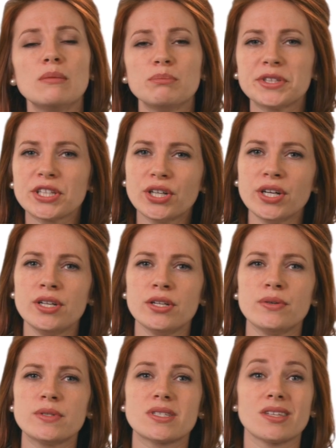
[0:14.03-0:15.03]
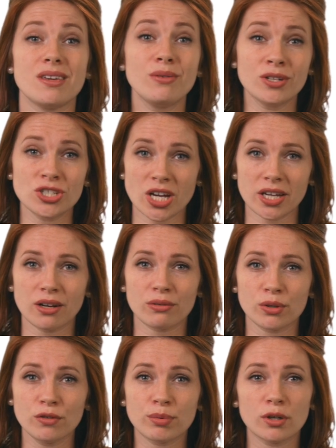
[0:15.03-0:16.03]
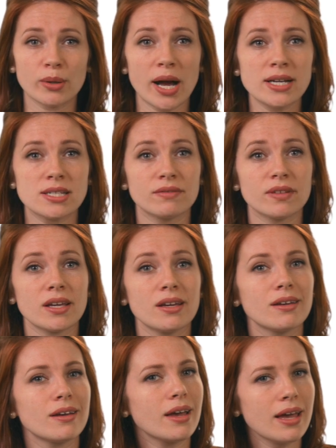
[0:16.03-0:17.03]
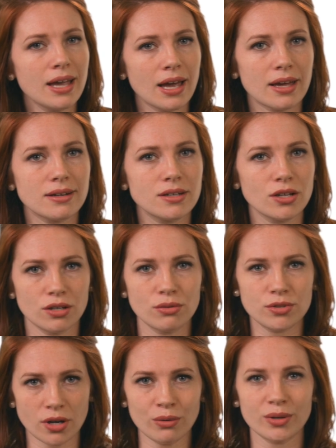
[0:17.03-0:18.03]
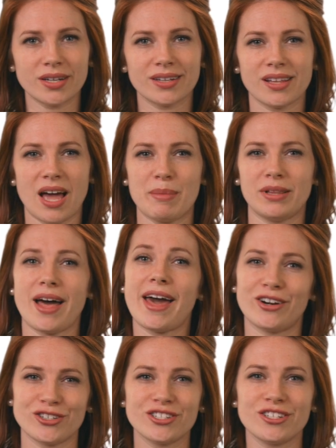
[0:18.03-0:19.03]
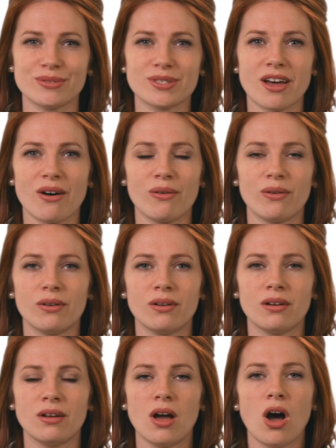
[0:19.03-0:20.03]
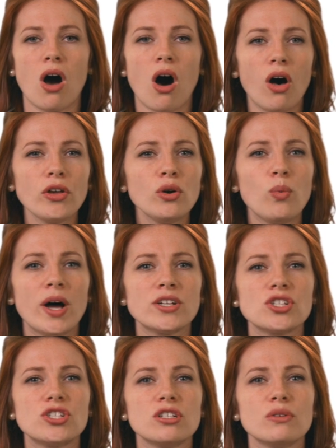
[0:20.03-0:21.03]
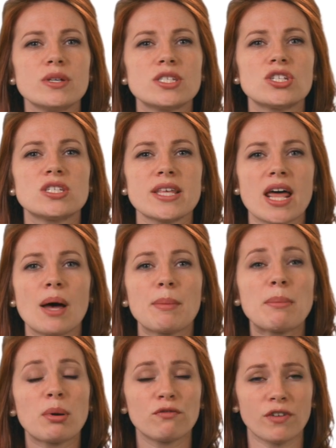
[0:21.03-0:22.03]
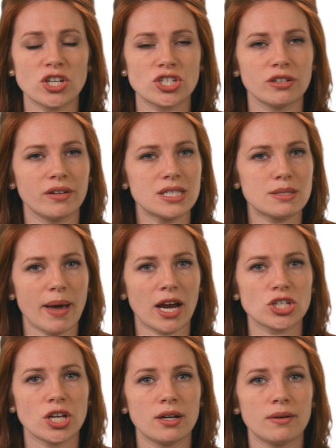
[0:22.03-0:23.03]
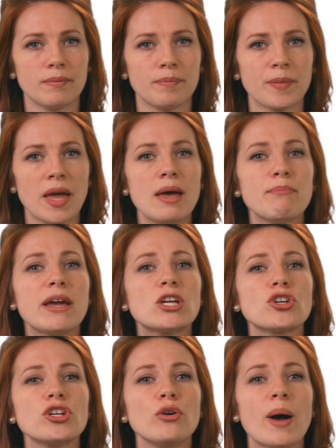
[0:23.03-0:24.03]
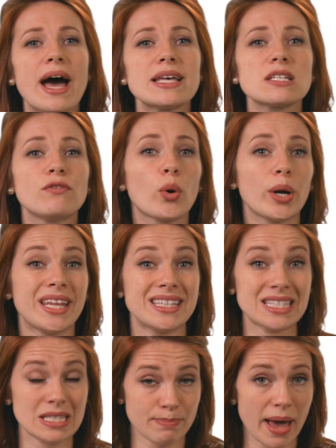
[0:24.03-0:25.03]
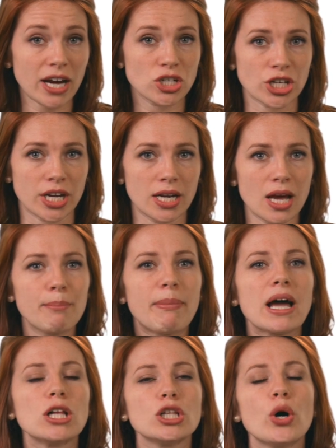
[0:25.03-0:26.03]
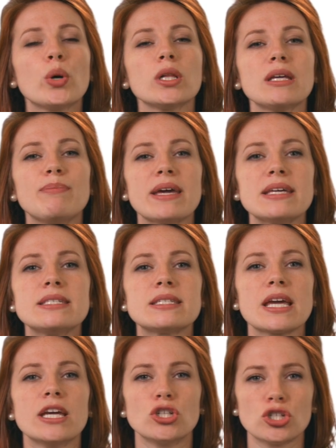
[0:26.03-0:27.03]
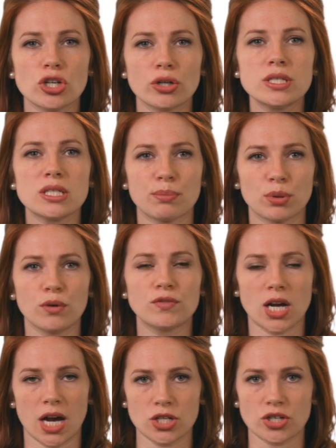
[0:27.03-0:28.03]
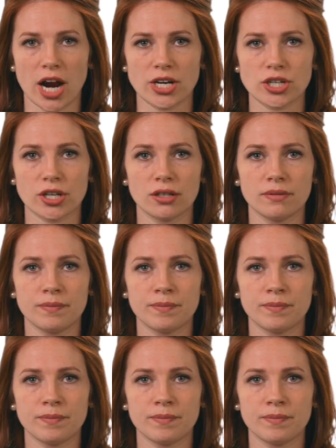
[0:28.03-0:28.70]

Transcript: But the good news is that you can check your roof proactively, and you don't need to climb a ladder to do so. All you'll want to do is to set up a professional inspection. Make sure you ask for an inspection by a locally based, insurance-approved contractor.